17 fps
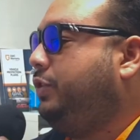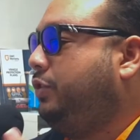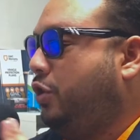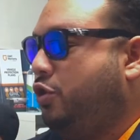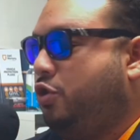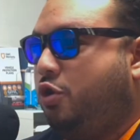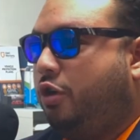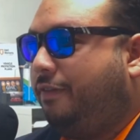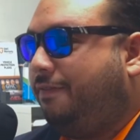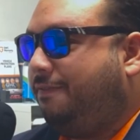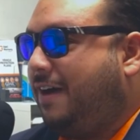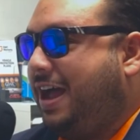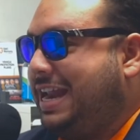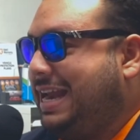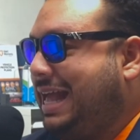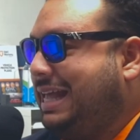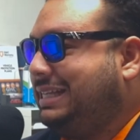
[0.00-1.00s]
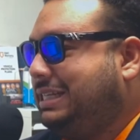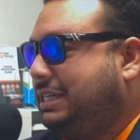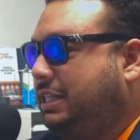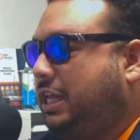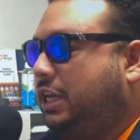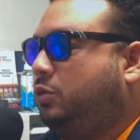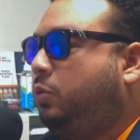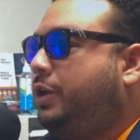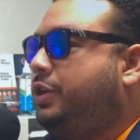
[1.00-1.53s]
So you're financing,
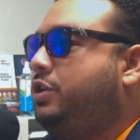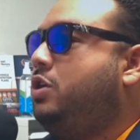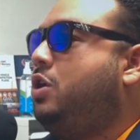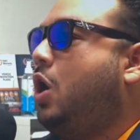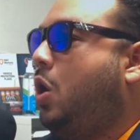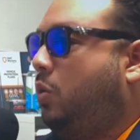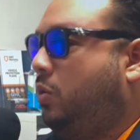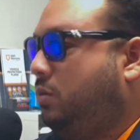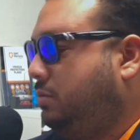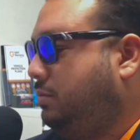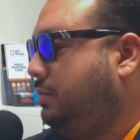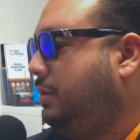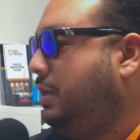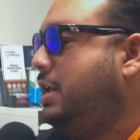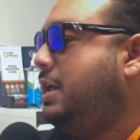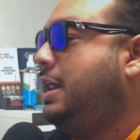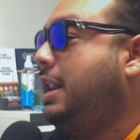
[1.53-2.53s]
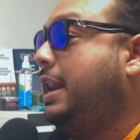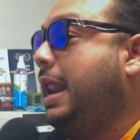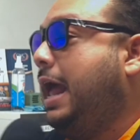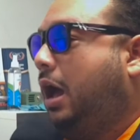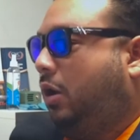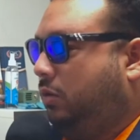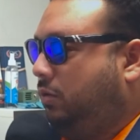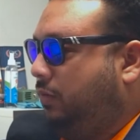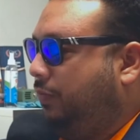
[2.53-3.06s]
that's what you owe.
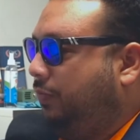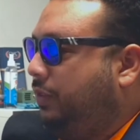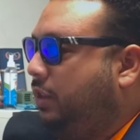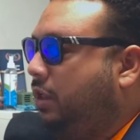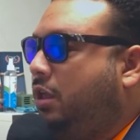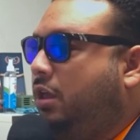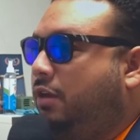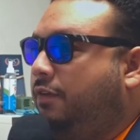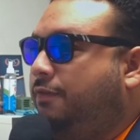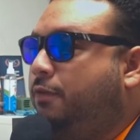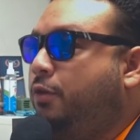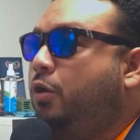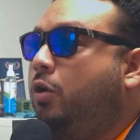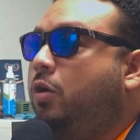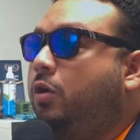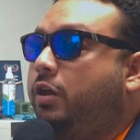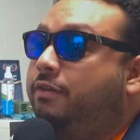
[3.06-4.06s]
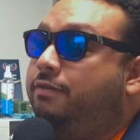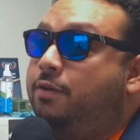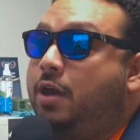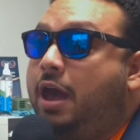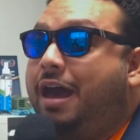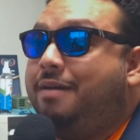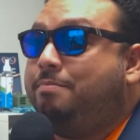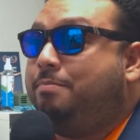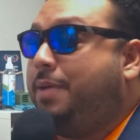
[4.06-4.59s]
Now, if you
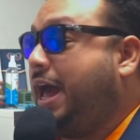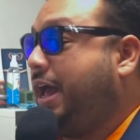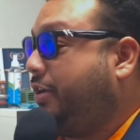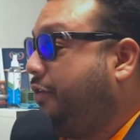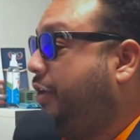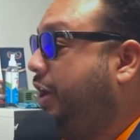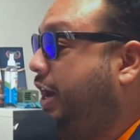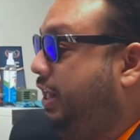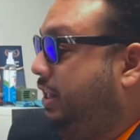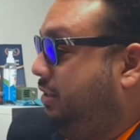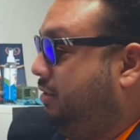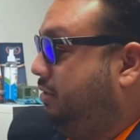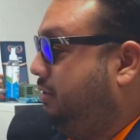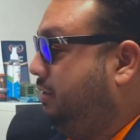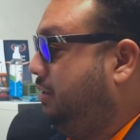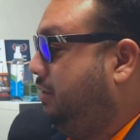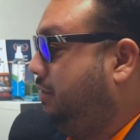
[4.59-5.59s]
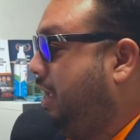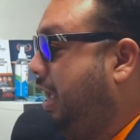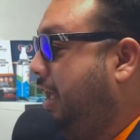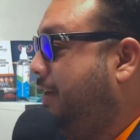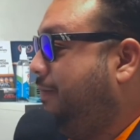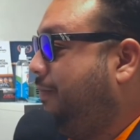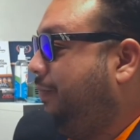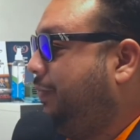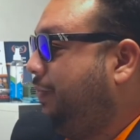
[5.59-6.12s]
have bad credit, okay,
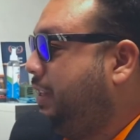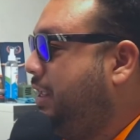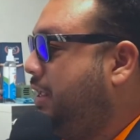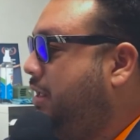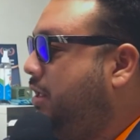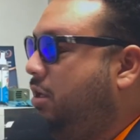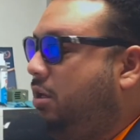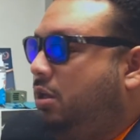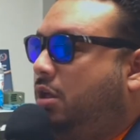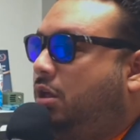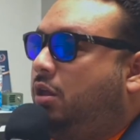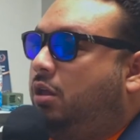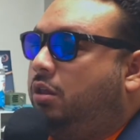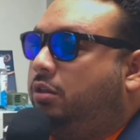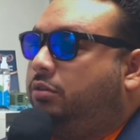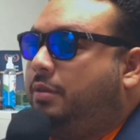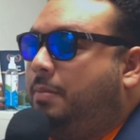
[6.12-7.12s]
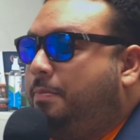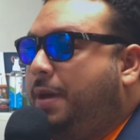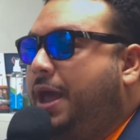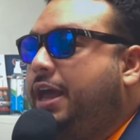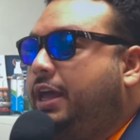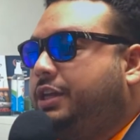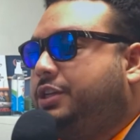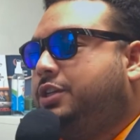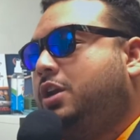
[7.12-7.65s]
the
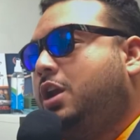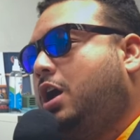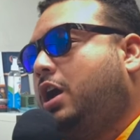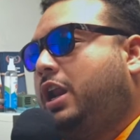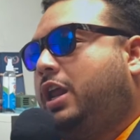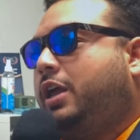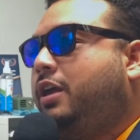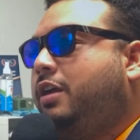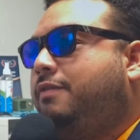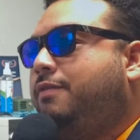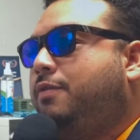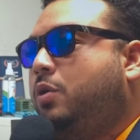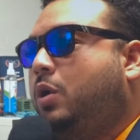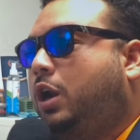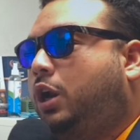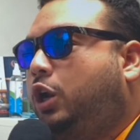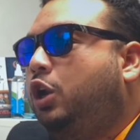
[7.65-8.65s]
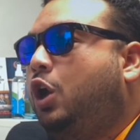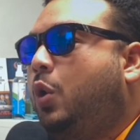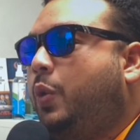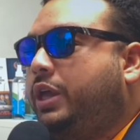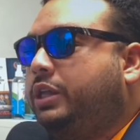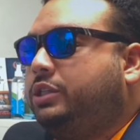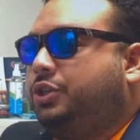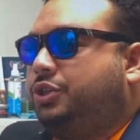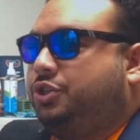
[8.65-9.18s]
bank is not going to give you a low
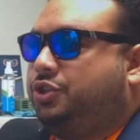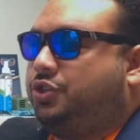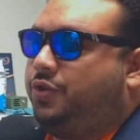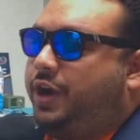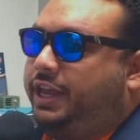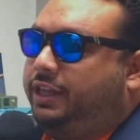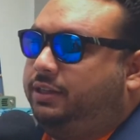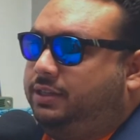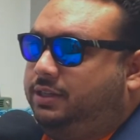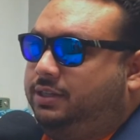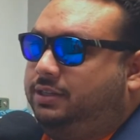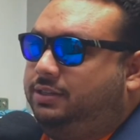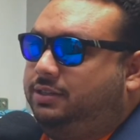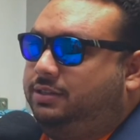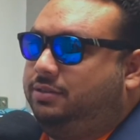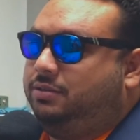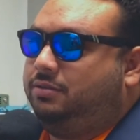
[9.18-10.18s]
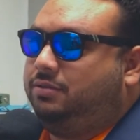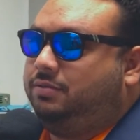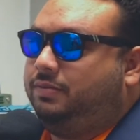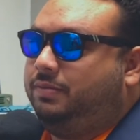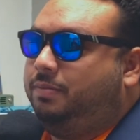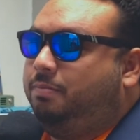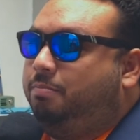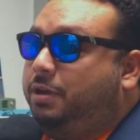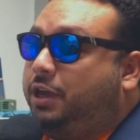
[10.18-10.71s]
interest rate
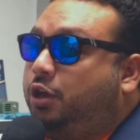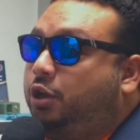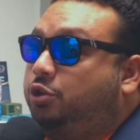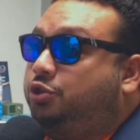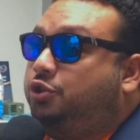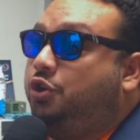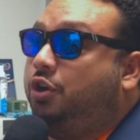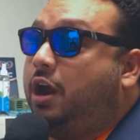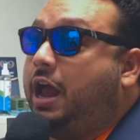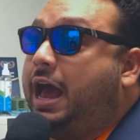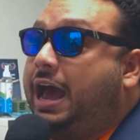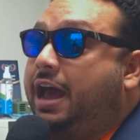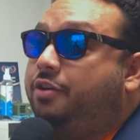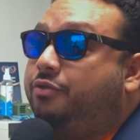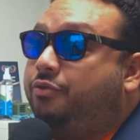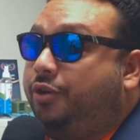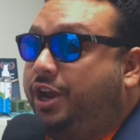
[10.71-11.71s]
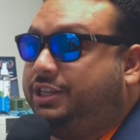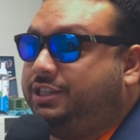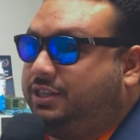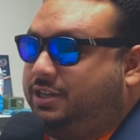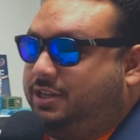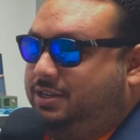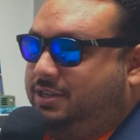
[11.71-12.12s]
because you're high risk,